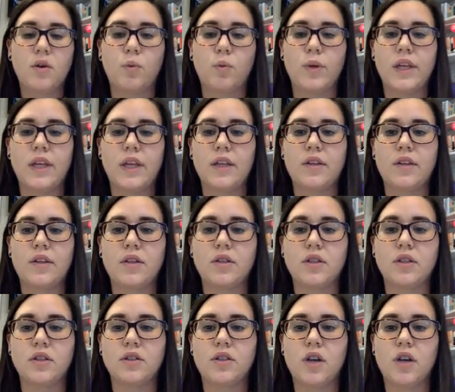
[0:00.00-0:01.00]
with
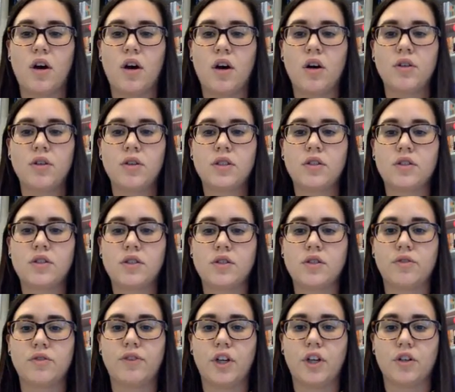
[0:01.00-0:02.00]
the Dawes
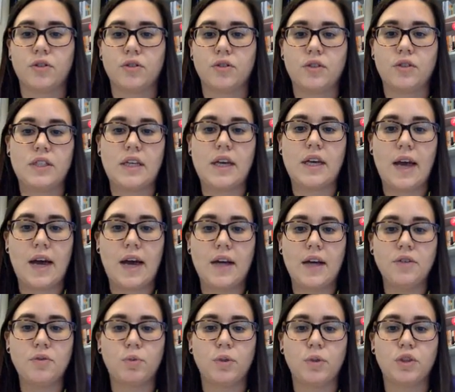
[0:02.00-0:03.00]
Severalty
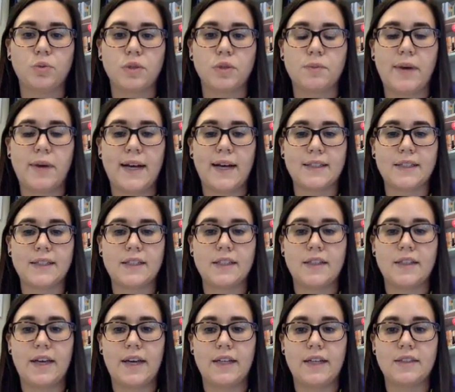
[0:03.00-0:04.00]
Act, which was passed
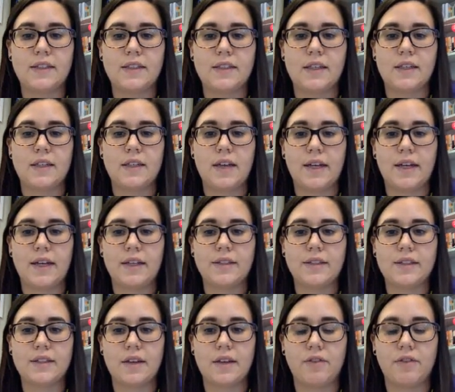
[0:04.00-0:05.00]
in
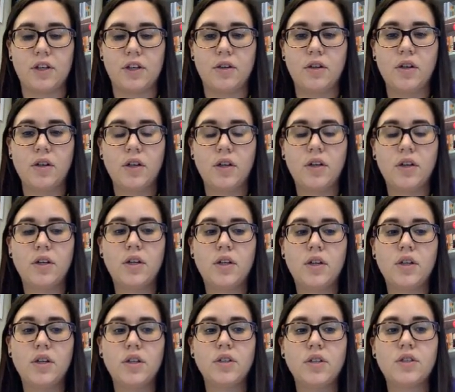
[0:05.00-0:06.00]
1887.
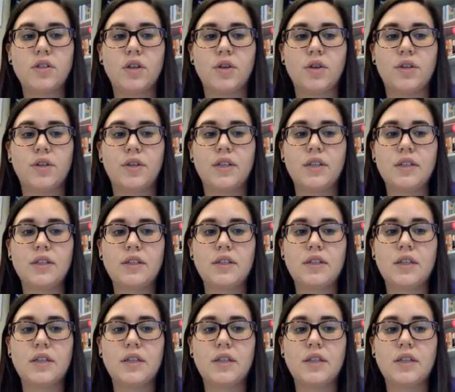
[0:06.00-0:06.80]
So this